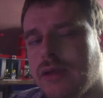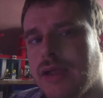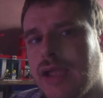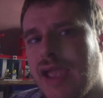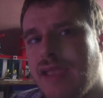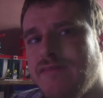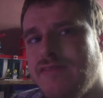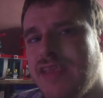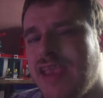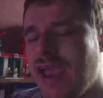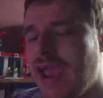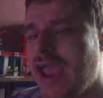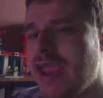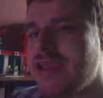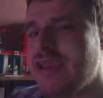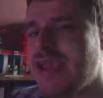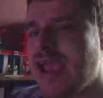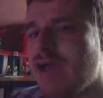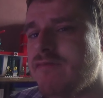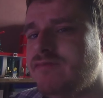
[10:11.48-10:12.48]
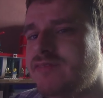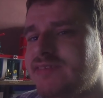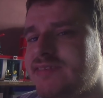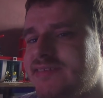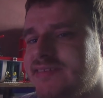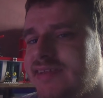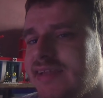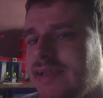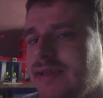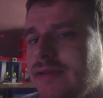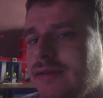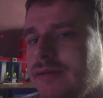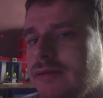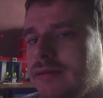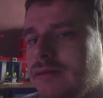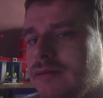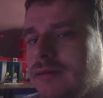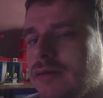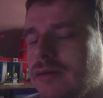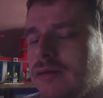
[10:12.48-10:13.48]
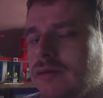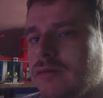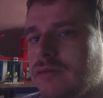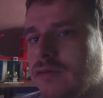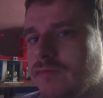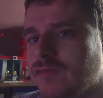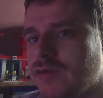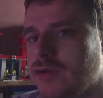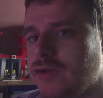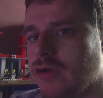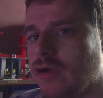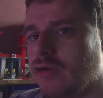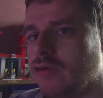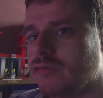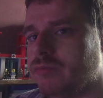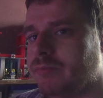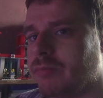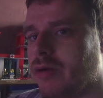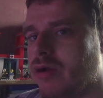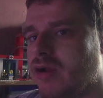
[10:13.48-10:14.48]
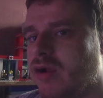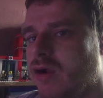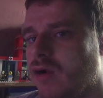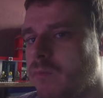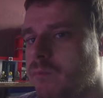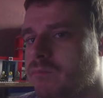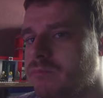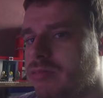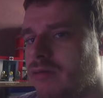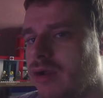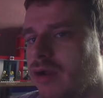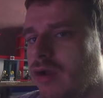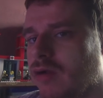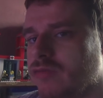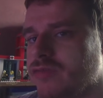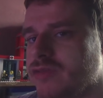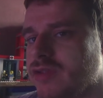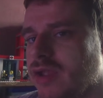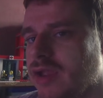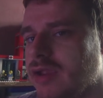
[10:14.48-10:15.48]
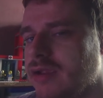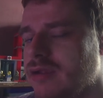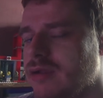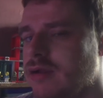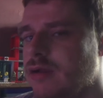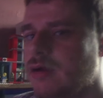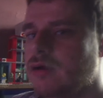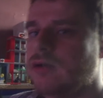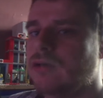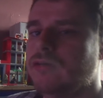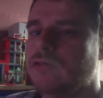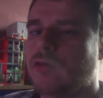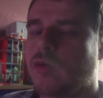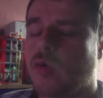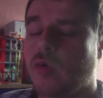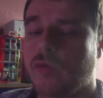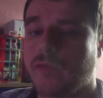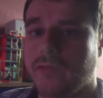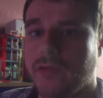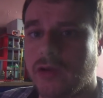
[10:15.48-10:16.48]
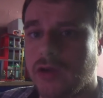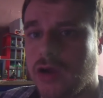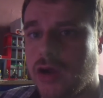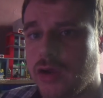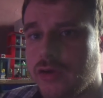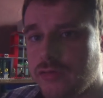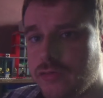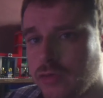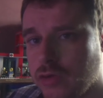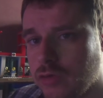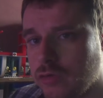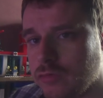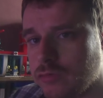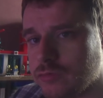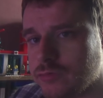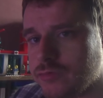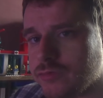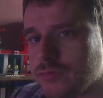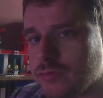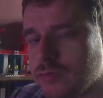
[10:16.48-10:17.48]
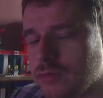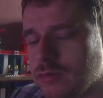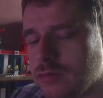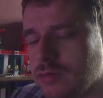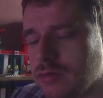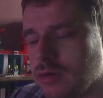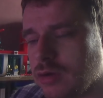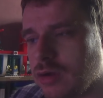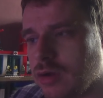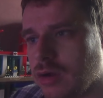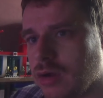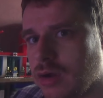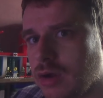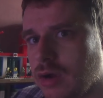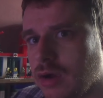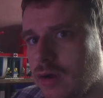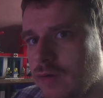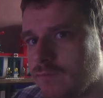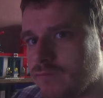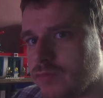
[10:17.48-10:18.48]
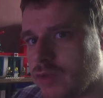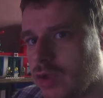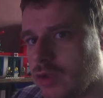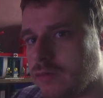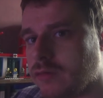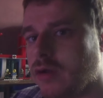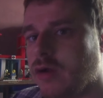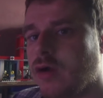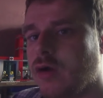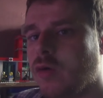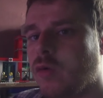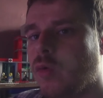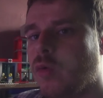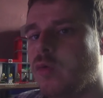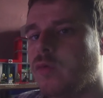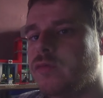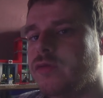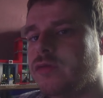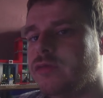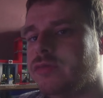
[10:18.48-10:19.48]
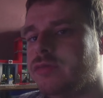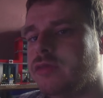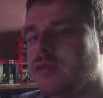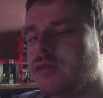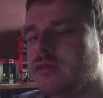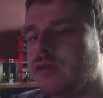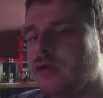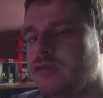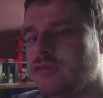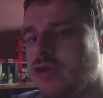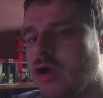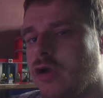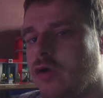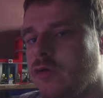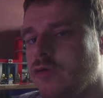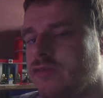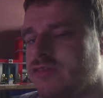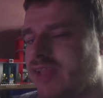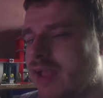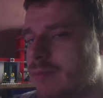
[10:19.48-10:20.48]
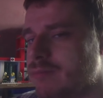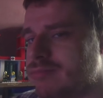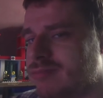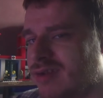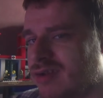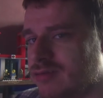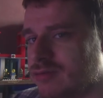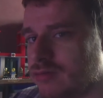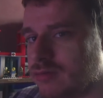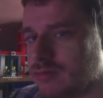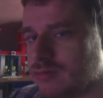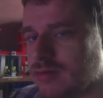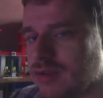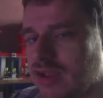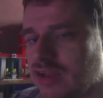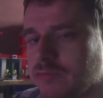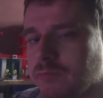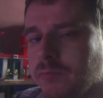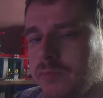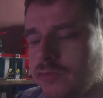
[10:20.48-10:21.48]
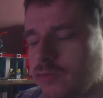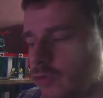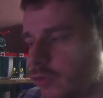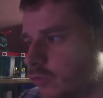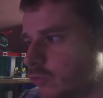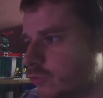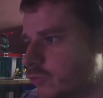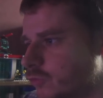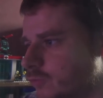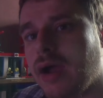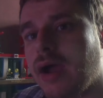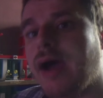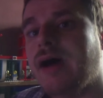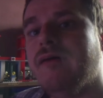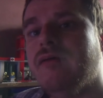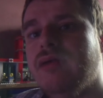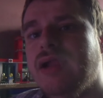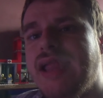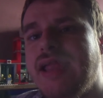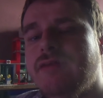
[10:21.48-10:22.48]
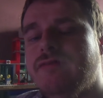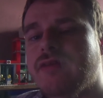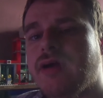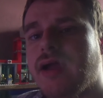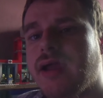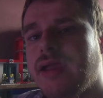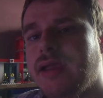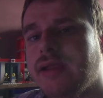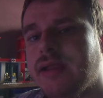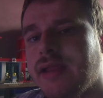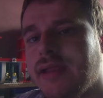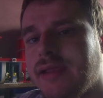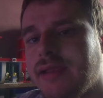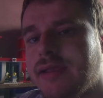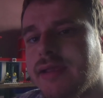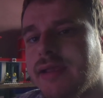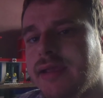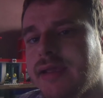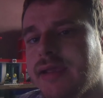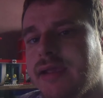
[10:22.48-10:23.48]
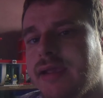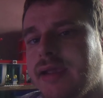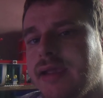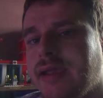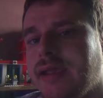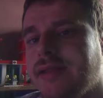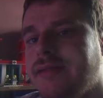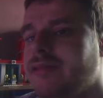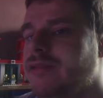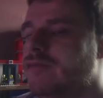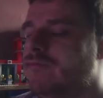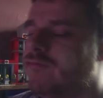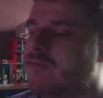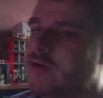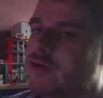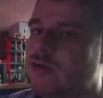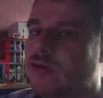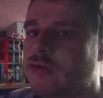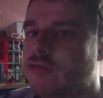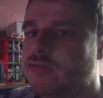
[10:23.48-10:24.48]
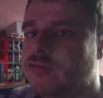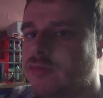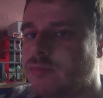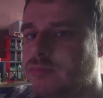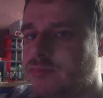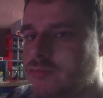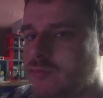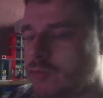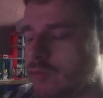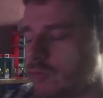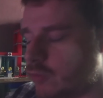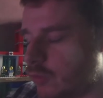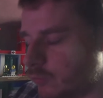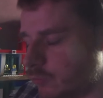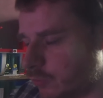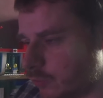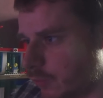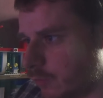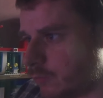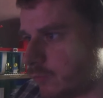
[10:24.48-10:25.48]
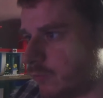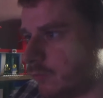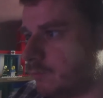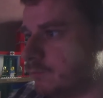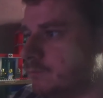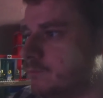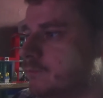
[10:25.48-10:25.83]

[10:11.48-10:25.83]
If you, you haven't seen the videos by Braehawk Tech, or the live shows I've done, or the, the shows that Brandon has produced, I will leave a link in the video sub subscription.